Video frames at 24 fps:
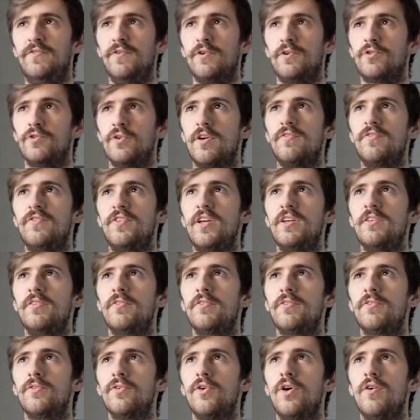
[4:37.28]
you're drifting
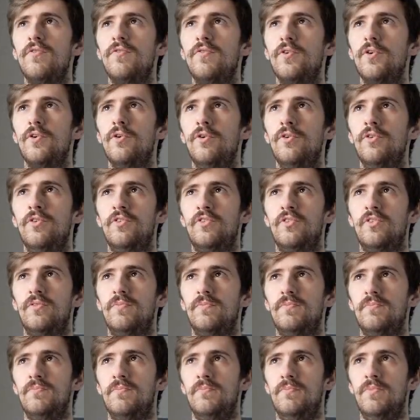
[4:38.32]
through off-road,
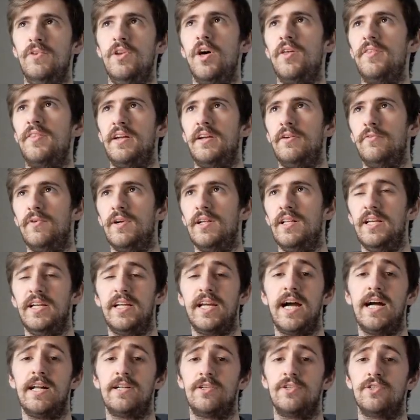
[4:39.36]
nothing really
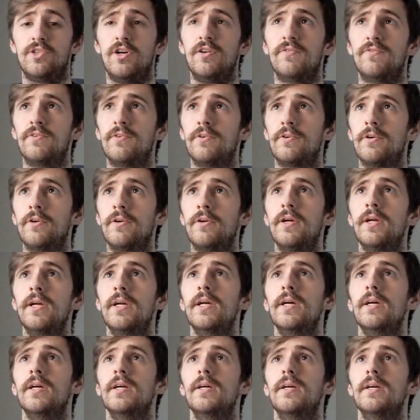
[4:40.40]
catches Offroader.
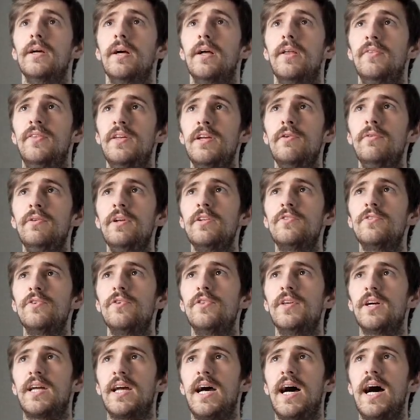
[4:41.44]
The only two
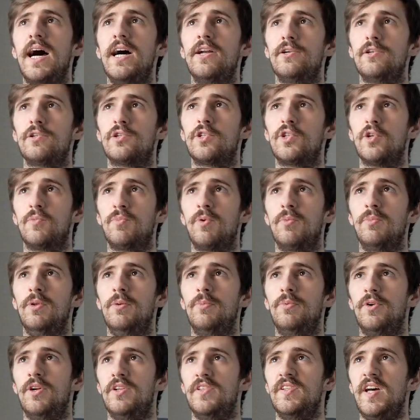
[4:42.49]
that can are Super
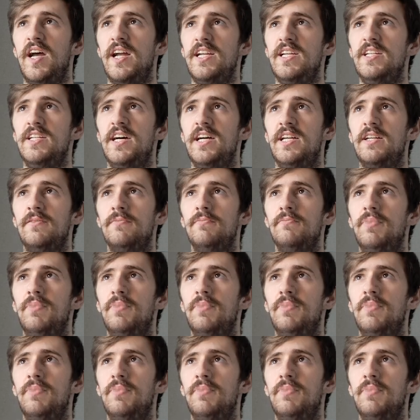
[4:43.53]
Blooper and Tiny Titan,